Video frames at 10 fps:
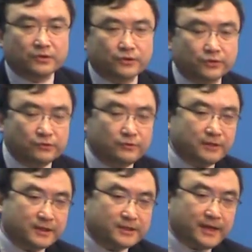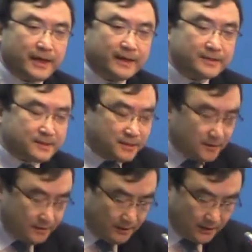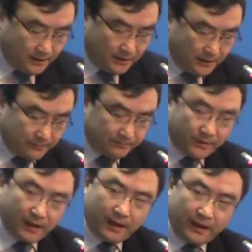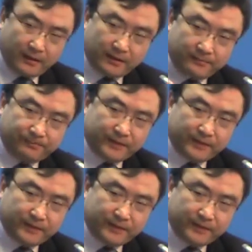to assess the